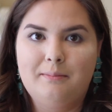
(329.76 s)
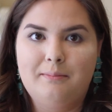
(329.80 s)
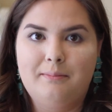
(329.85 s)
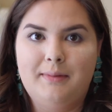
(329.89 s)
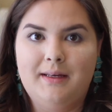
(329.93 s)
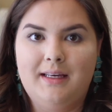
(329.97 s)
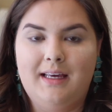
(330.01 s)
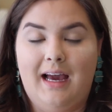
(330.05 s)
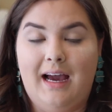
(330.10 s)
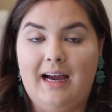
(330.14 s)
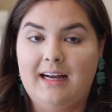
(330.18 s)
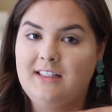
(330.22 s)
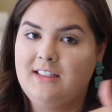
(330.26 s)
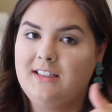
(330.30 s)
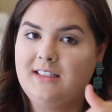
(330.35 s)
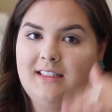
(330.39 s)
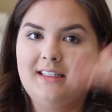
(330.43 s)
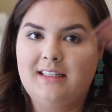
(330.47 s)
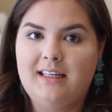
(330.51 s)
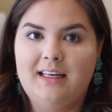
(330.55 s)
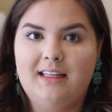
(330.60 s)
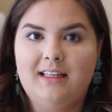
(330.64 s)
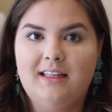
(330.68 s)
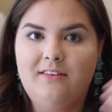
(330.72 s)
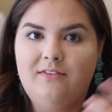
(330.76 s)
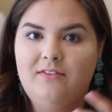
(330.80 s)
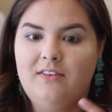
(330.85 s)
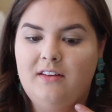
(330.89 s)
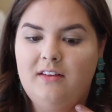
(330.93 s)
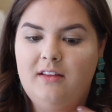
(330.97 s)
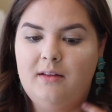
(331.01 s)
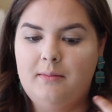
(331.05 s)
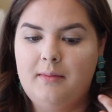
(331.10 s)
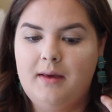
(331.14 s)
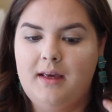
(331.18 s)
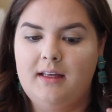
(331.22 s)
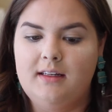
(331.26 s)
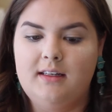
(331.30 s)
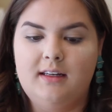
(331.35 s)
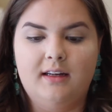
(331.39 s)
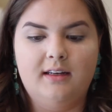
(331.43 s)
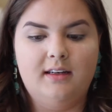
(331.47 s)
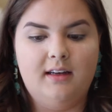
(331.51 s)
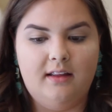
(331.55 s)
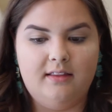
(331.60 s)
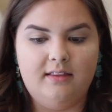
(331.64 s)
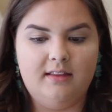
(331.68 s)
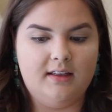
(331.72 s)
But yeah, I just lightly fill them in,
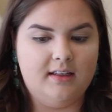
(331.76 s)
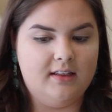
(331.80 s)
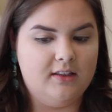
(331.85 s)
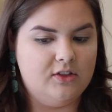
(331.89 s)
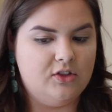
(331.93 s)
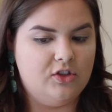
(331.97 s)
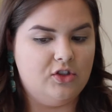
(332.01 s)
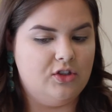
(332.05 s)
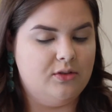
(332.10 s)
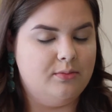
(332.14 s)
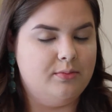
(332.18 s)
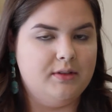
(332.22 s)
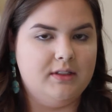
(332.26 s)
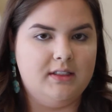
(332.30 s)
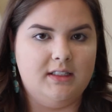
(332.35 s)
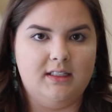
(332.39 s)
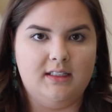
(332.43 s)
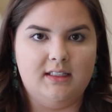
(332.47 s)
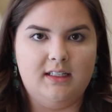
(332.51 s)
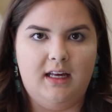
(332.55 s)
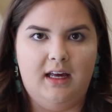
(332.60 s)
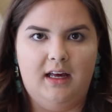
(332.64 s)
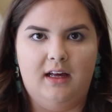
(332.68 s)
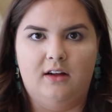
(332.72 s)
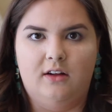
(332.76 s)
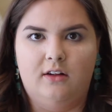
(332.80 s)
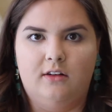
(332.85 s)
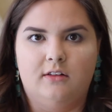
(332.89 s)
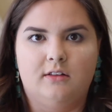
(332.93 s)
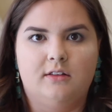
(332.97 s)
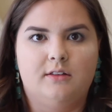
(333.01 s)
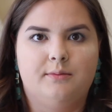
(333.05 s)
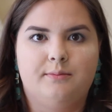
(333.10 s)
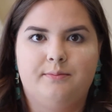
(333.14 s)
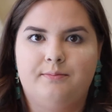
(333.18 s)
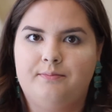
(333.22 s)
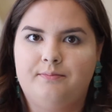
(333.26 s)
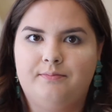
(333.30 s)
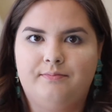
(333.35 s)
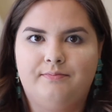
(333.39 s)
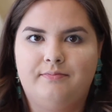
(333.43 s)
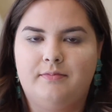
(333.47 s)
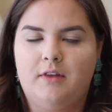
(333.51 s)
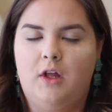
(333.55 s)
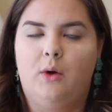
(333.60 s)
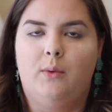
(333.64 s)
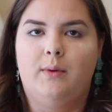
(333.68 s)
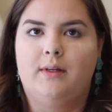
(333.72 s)
nothing super detailed,
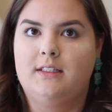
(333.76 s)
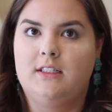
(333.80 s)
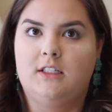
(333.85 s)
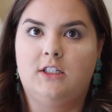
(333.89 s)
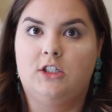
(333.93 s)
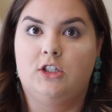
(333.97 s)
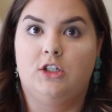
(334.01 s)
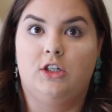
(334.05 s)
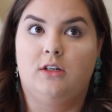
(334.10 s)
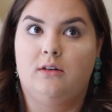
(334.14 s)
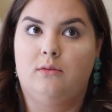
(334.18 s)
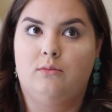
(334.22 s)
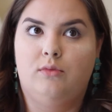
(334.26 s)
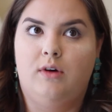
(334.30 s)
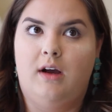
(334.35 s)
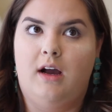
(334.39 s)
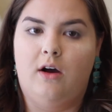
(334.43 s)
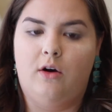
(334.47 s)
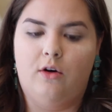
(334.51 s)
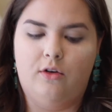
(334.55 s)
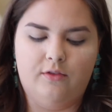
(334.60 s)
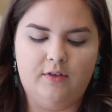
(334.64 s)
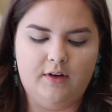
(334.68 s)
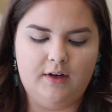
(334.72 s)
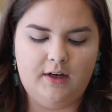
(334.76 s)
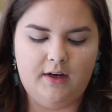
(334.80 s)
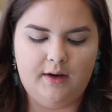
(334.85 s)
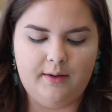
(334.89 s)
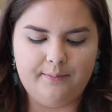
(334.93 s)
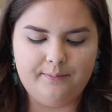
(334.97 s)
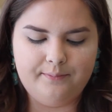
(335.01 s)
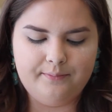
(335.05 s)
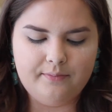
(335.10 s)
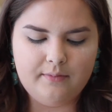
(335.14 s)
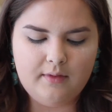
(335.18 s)
no Instagram brow over here.